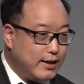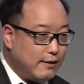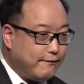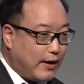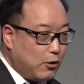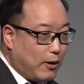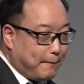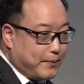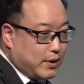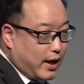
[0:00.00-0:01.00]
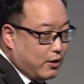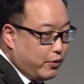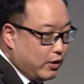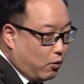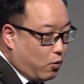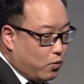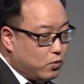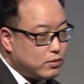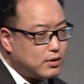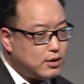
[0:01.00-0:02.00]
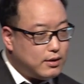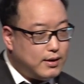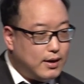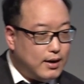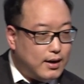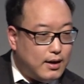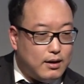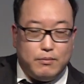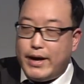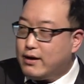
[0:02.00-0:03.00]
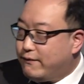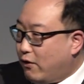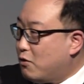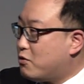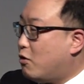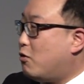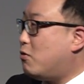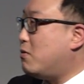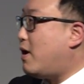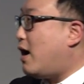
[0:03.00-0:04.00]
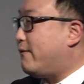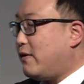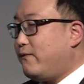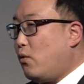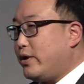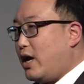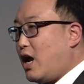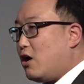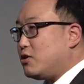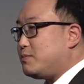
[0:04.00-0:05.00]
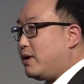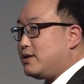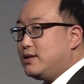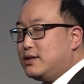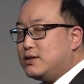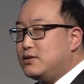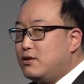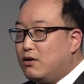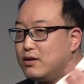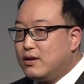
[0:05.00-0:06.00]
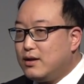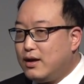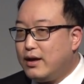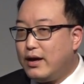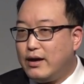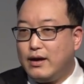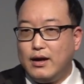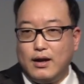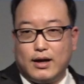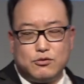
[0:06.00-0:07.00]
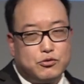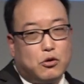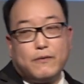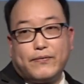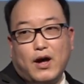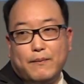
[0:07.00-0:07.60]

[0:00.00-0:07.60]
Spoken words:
And then follow up. Okay? We all make a phone call after 48 hours, but this is not like a rule